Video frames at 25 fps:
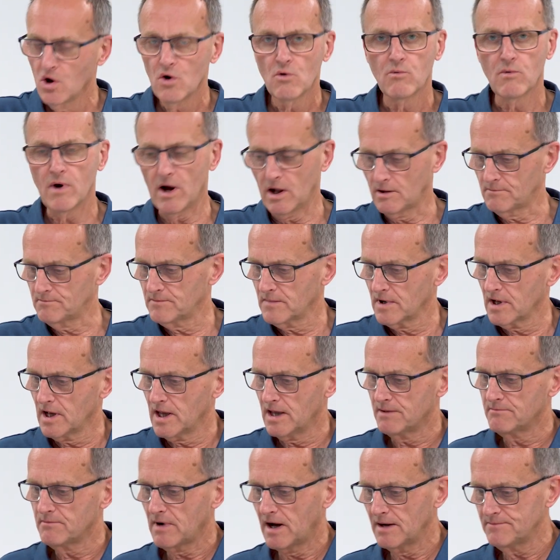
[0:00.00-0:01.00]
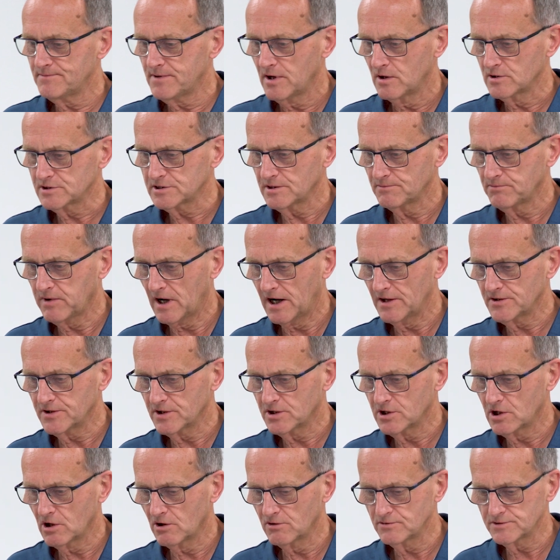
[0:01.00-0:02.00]
Well, in my power supply the
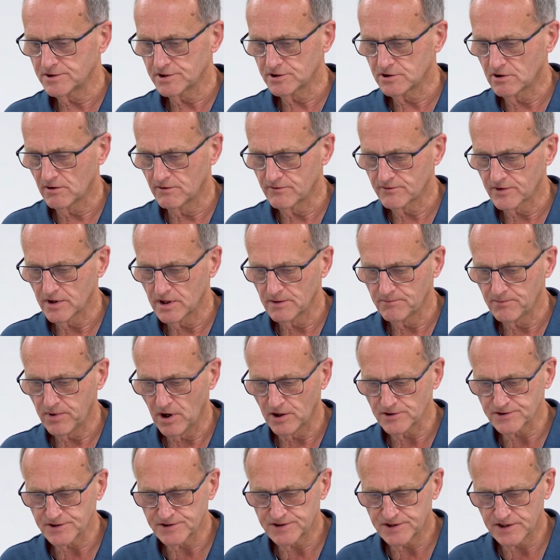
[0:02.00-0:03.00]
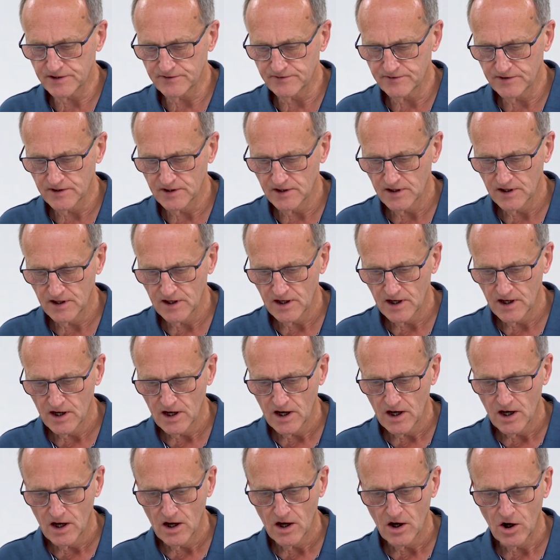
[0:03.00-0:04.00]
current is going from the positive
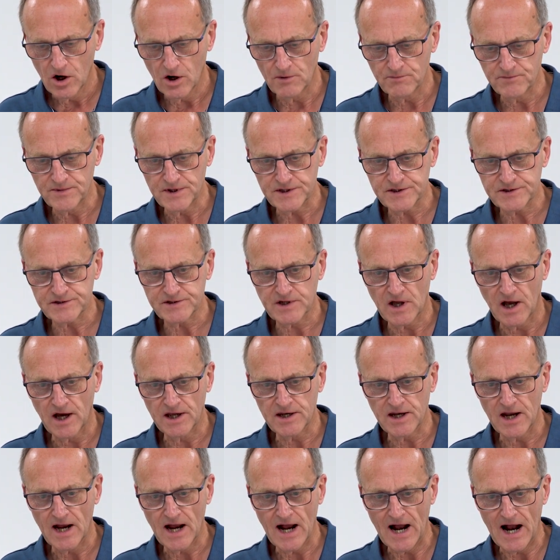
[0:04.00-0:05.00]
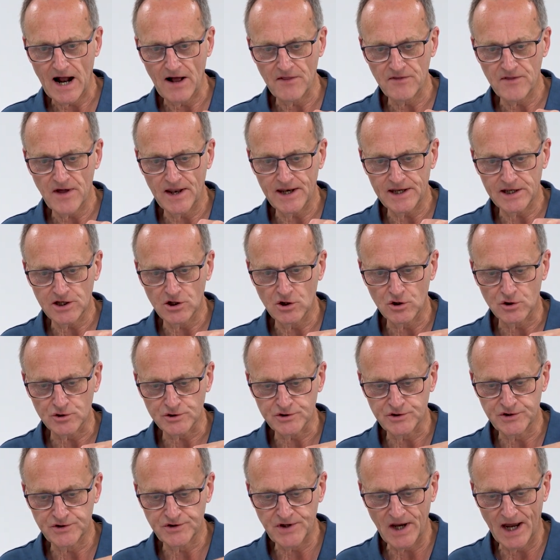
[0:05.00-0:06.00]
up this side, and then it goes
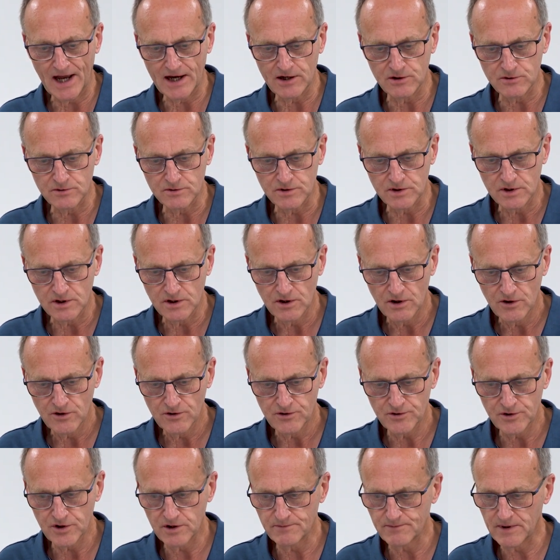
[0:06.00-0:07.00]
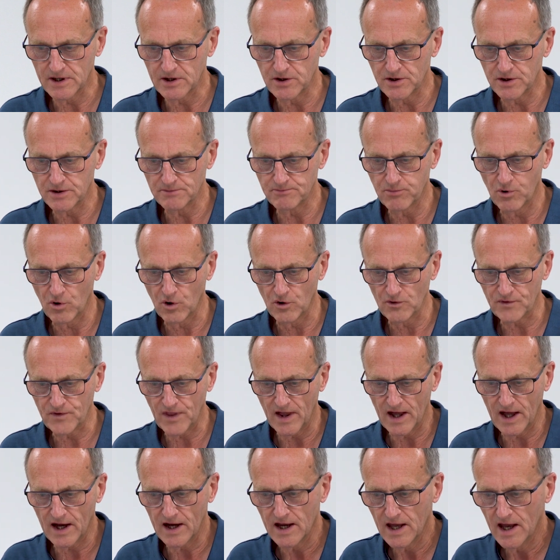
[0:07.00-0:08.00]
down through the middle of the board
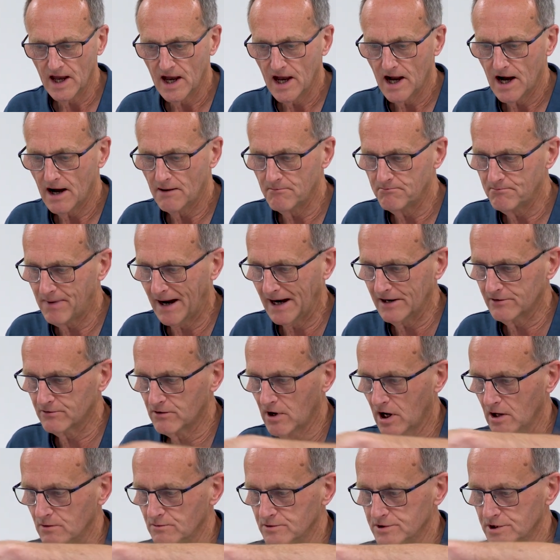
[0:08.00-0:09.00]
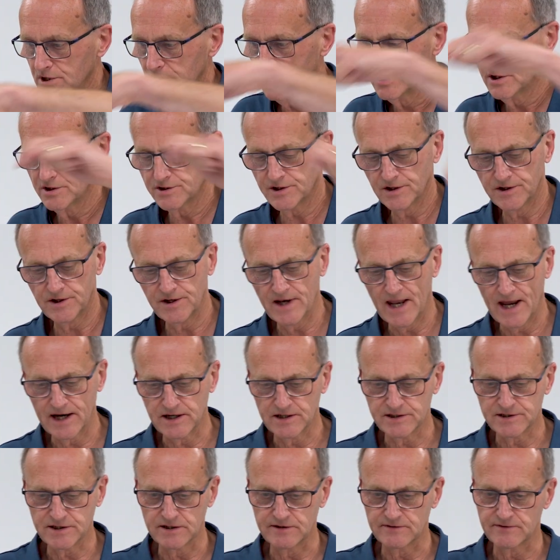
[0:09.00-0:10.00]
there and back round to the
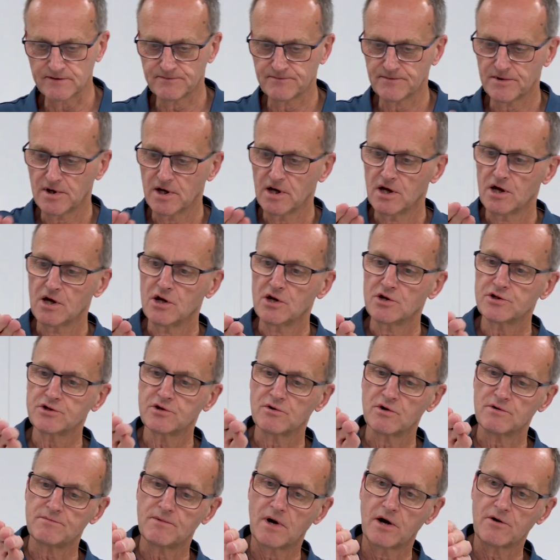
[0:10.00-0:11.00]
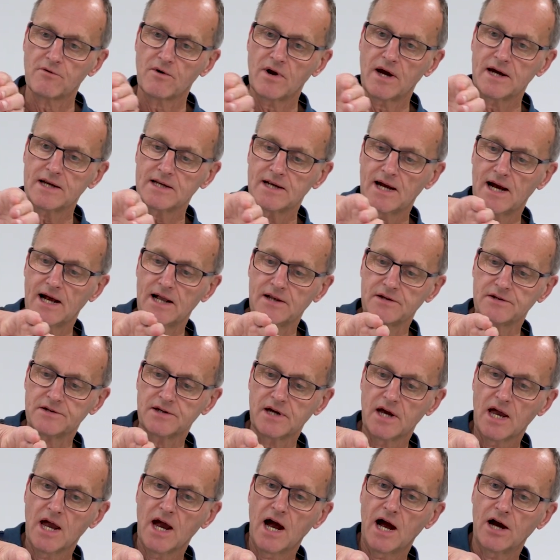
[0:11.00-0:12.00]
negative. So with my right hand
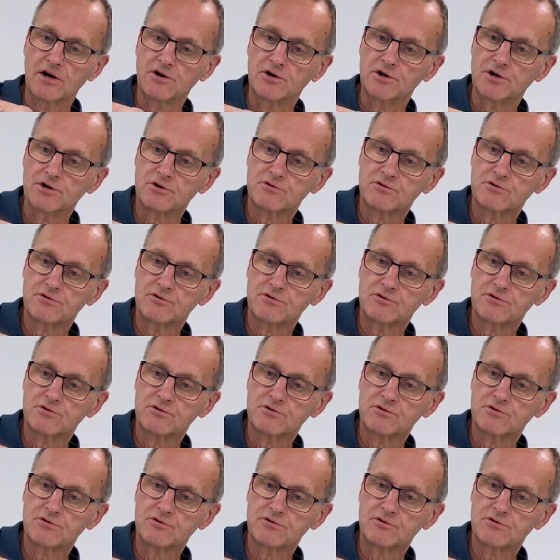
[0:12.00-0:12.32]
I'm going to